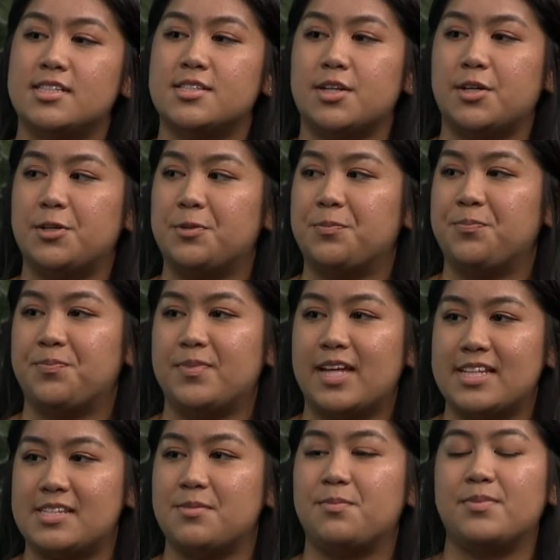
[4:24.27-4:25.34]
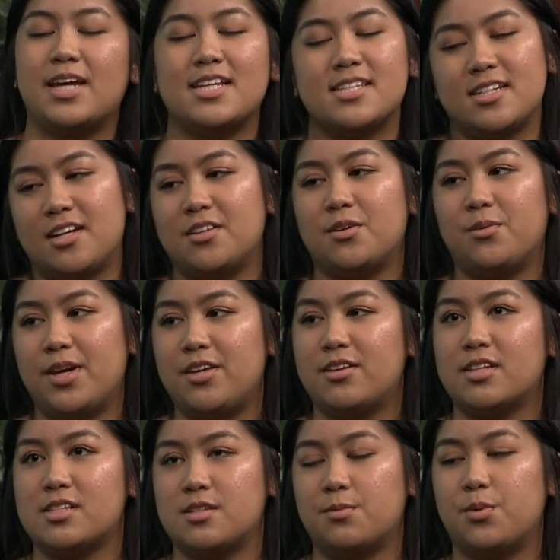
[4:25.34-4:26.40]
So that's a, that's another way you
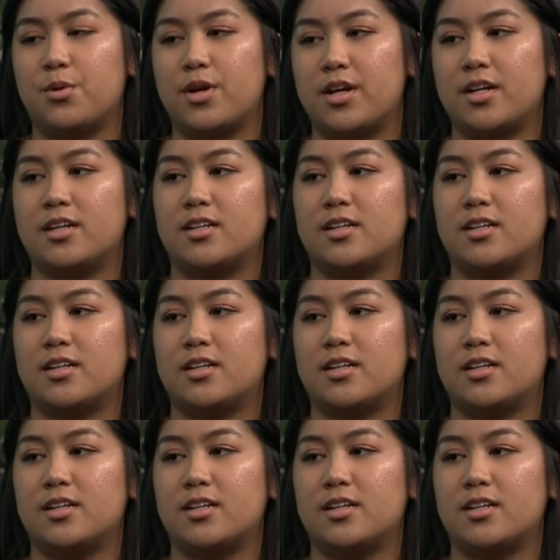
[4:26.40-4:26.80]
can support.